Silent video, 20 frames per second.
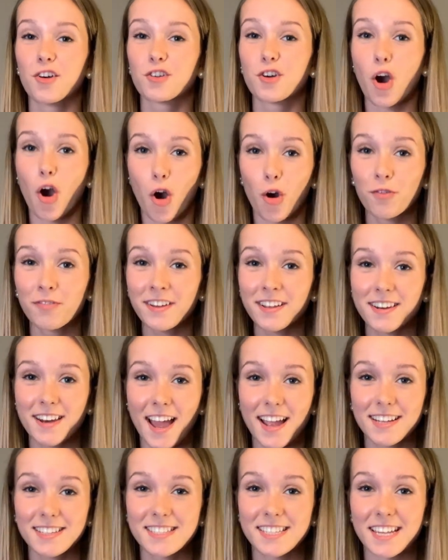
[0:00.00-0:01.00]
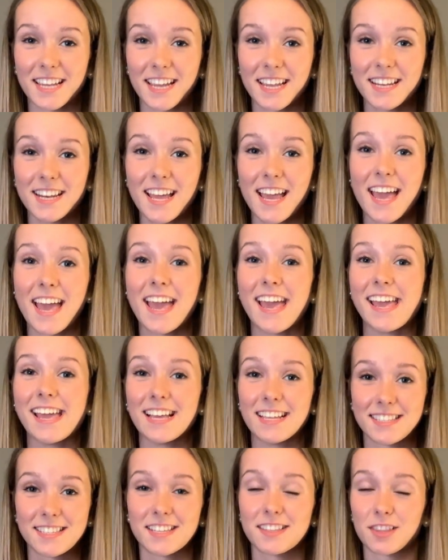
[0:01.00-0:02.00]
COVID-19
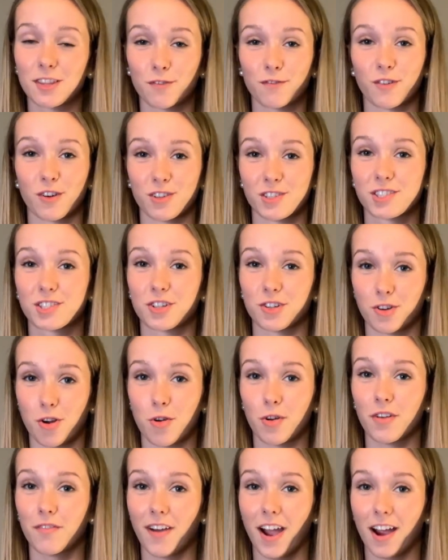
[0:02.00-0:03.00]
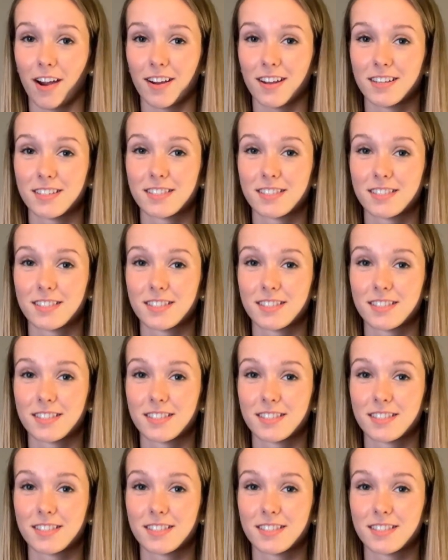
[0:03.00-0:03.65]
isn't the first coronavirus.